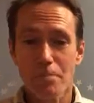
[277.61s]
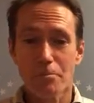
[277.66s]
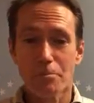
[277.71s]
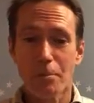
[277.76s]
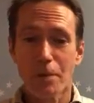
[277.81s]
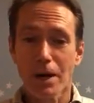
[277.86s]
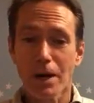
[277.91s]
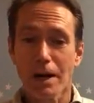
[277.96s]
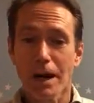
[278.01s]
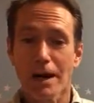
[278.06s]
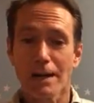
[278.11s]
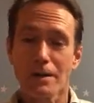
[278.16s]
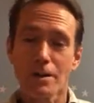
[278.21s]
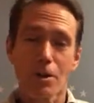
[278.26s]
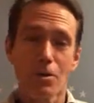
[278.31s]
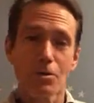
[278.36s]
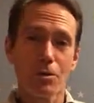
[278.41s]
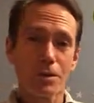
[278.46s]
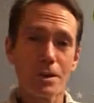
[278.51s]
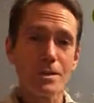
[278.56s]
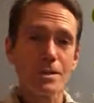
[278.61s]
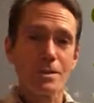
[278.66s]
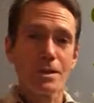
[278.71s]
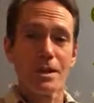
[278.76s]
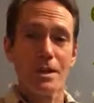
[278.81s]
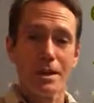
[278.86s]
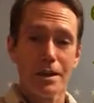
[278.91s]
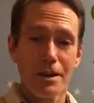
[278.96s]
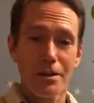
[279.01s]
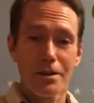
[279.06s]
but I don't list
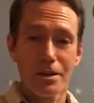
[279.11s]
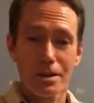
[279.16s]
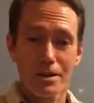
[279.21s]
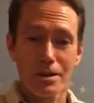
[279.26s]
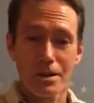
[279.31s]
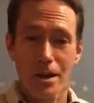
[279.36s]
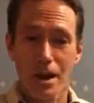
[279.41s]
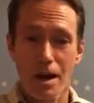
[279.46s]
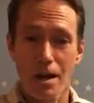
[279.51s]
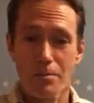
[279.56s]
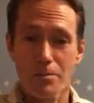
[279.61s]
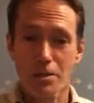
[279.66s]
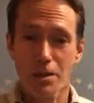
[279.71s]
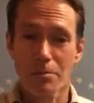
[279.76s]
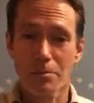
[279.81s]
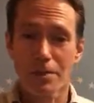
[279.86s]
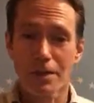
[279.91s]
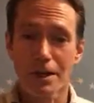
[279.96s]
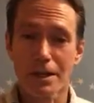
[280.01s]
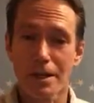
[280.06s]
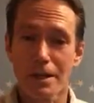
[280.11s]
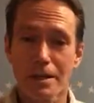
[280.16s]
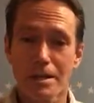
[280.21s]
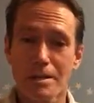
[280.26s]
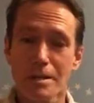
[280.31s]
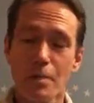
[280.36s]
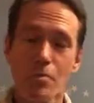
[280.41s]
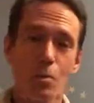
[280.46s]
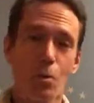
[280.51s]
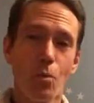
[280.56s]
it here as an option
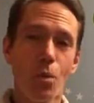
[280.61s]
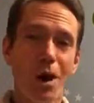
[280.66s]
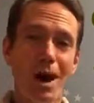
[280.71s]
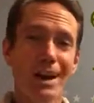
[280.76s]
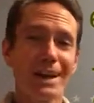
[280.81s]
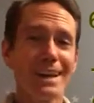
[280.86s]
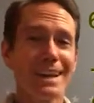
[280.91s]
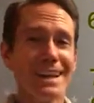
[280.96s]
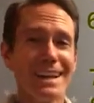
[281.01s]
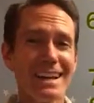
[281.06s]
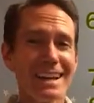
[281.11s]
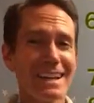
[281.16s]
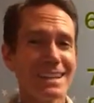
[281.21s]
because, number one,